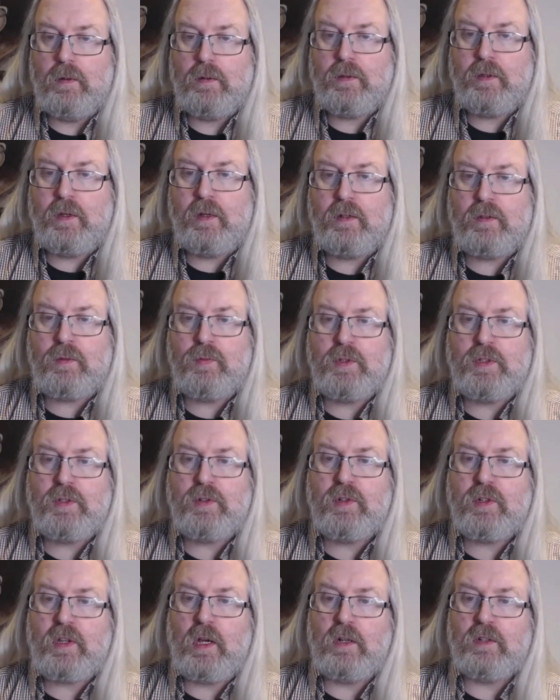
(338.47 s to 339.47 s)
Tate's
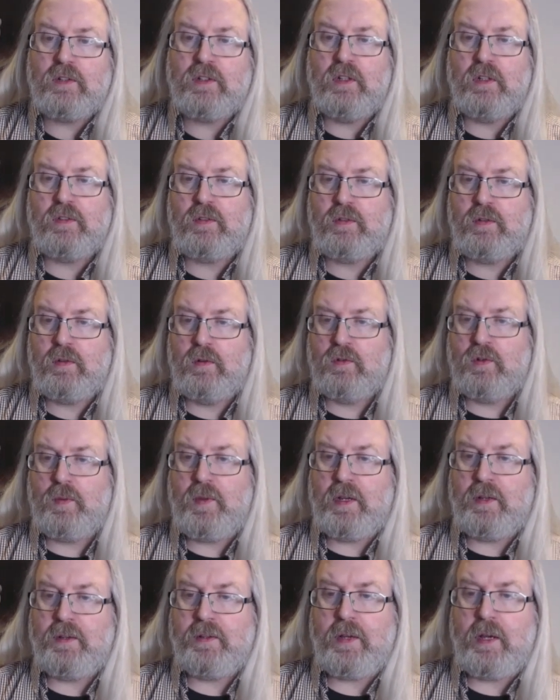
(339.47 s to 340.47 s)
Twitter account has
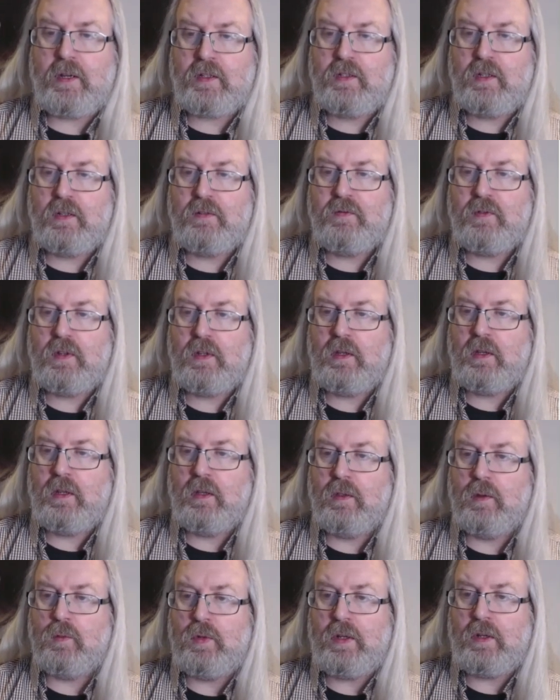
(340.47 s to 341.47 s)
remained active
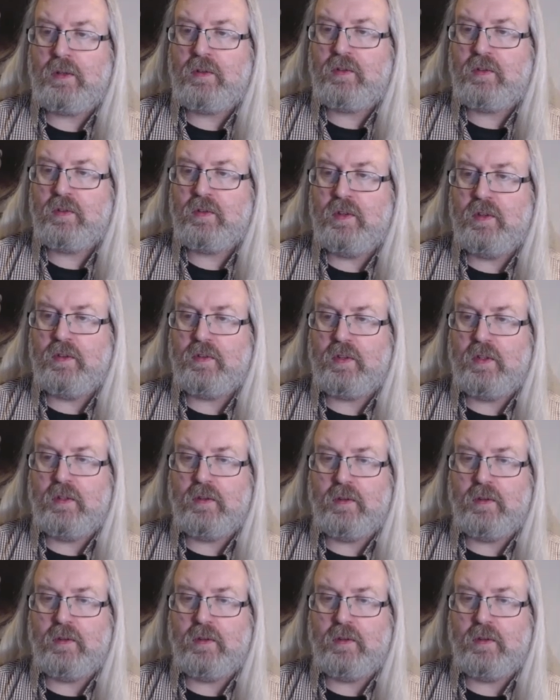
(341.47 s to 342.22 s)
in the weeks since